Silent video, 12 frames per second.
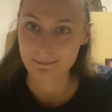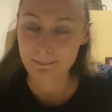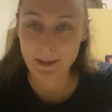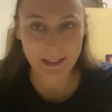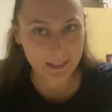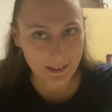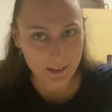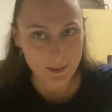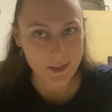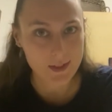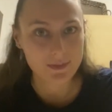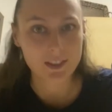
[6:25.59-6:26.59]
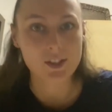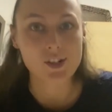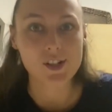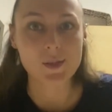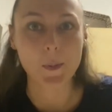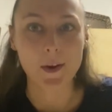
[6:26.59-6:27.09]
Back at the house, finished
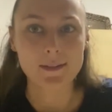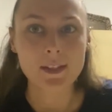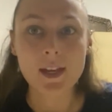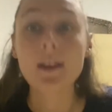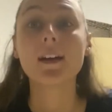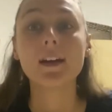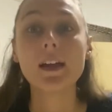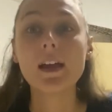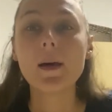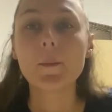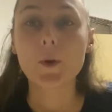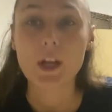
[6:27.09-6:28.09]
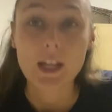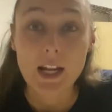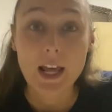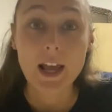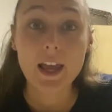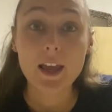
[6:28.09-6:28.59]
at Springs. Morgan and
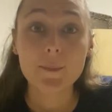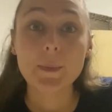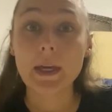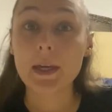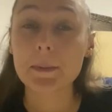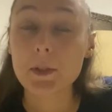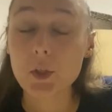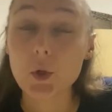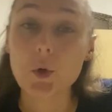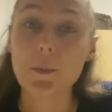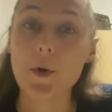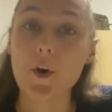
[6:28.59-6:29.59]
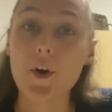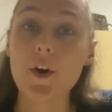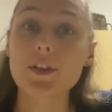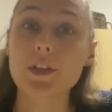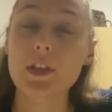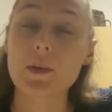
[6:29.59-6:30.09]
I pick up an Uber
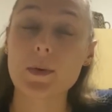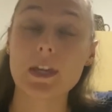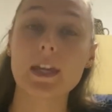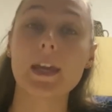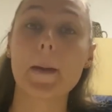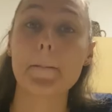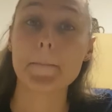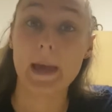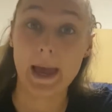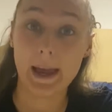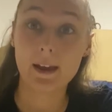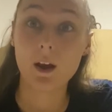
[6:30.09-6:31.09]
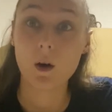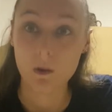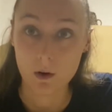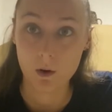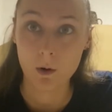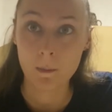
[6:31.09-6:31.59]
so that we can get back
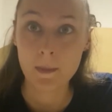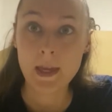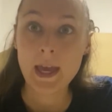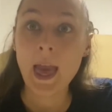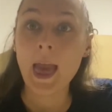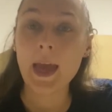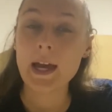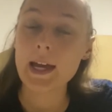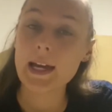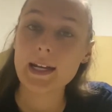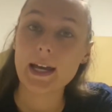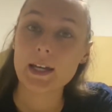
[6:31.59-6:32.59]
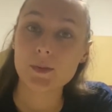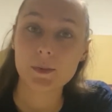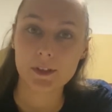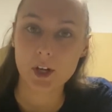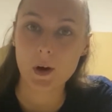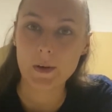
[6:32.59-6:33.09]
home. And as we're in
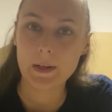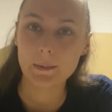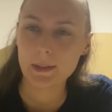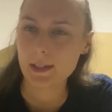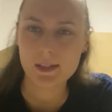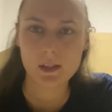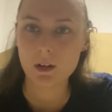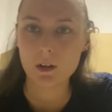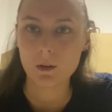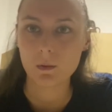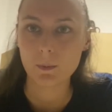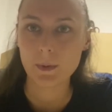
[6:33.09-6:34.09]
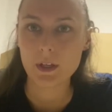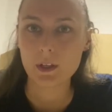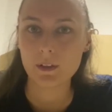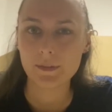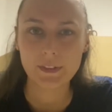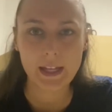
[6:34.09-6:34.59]
the car, I realize, oh,
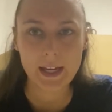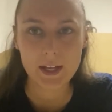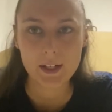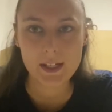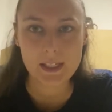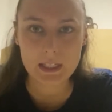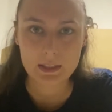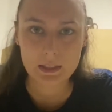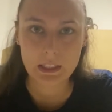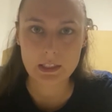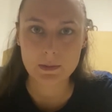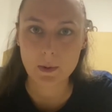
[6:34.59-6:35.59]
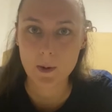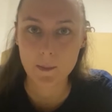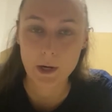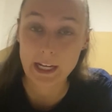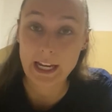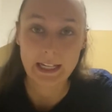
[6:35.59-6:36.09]
we fly out at six o'clock tomorrow
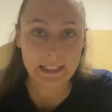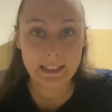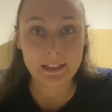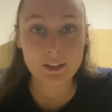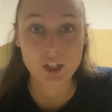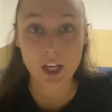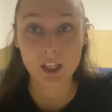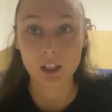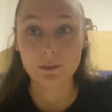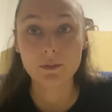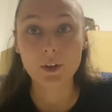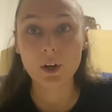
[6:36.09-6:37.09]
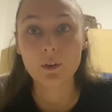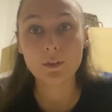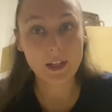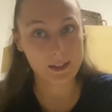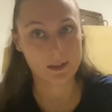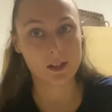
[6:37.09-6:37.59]
morning. I didn't check in for our
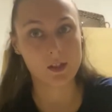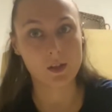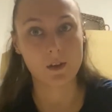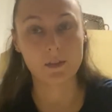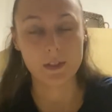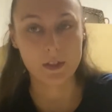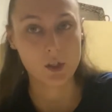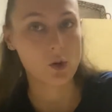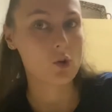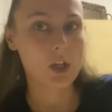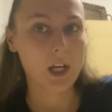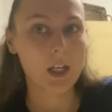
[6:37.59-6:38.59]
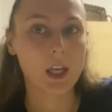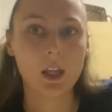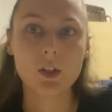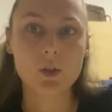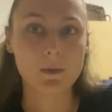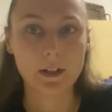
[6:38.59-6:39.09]
flights because obviously you check
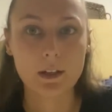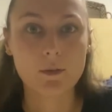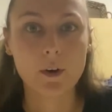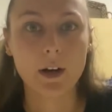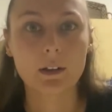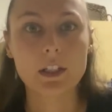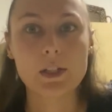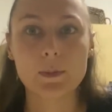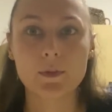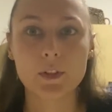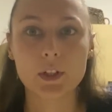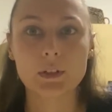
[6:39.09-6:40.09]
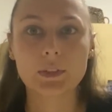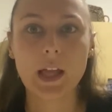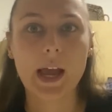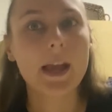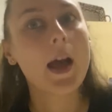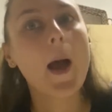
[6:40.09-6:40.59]
in 24 hours before you
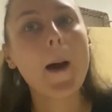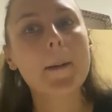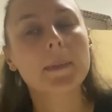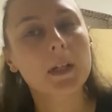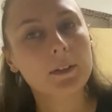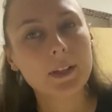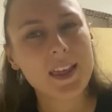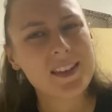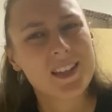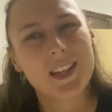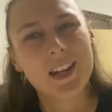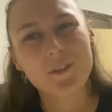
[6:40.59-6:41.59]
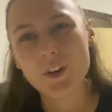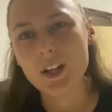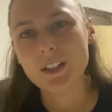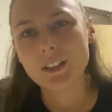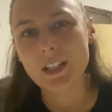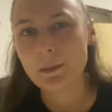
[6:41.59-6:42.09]
fly. But I realized I never got
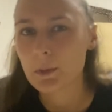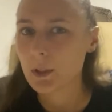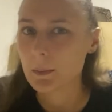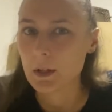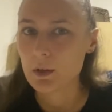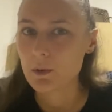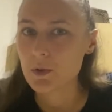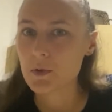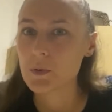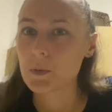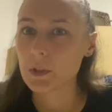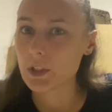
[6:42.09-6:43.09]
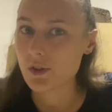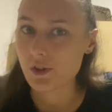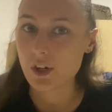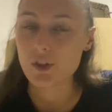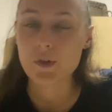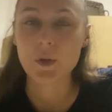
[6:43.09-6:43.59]
an email about it, which was really
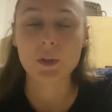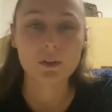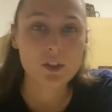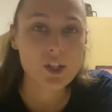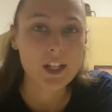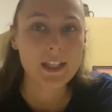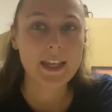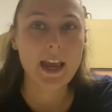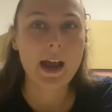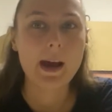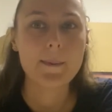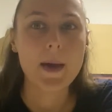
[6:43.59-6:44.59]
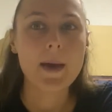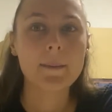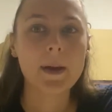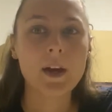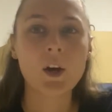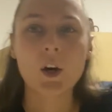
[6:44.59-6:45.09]
strange. So I go to check the app and
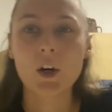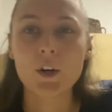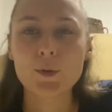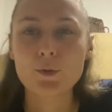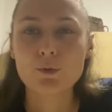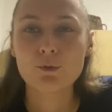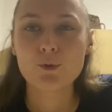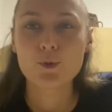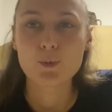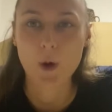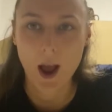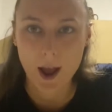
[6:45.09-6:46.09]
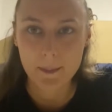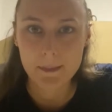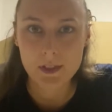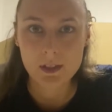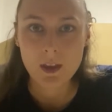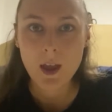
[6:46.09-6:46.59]
my heart
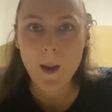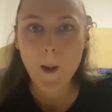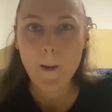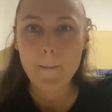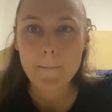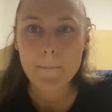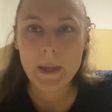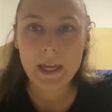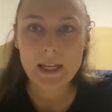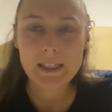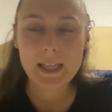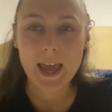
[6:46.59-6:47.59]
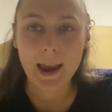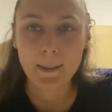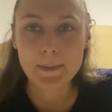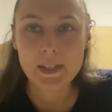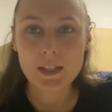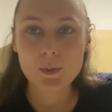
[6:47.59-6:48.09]
drops because the app
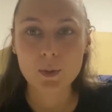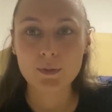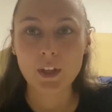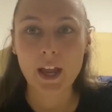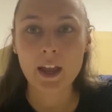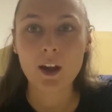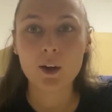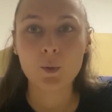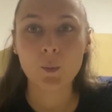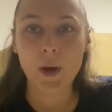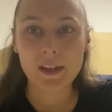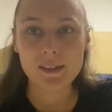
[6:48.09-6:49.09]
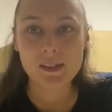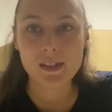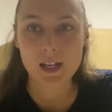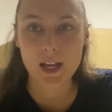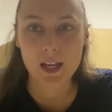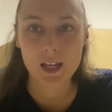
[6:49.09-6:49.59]
says we're flying on
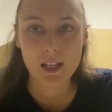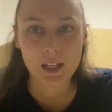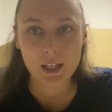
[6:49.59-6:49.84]
Wednesday.